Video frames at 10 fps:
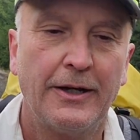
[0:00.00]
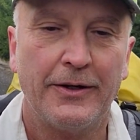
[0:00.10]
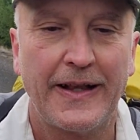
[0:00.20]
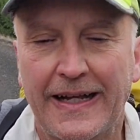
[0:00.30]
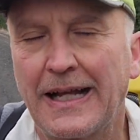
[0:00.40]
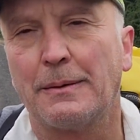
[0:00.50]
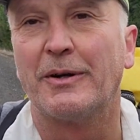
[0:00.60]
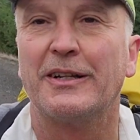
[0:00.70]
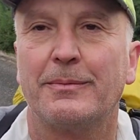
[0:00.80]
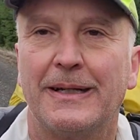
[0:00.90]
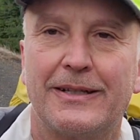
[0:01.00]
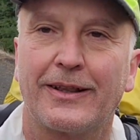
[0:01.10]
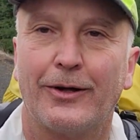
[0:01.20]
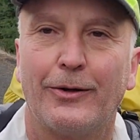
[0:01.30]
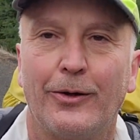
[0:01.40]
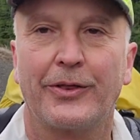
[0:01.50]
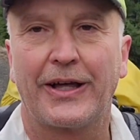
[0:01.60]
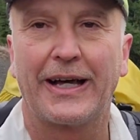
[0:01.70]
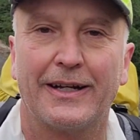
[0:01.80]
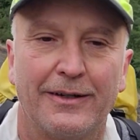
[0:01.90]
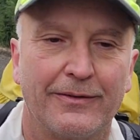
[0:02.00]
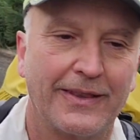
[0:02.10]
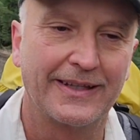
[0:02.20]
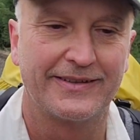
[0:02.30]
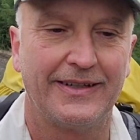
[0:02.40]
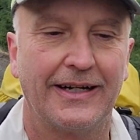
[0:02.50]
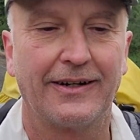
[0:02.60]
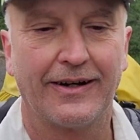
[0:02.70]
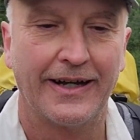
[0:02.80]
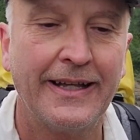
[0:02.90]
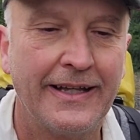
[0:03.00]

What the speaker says: And that kind of brings me to the whole thought of the Sierra.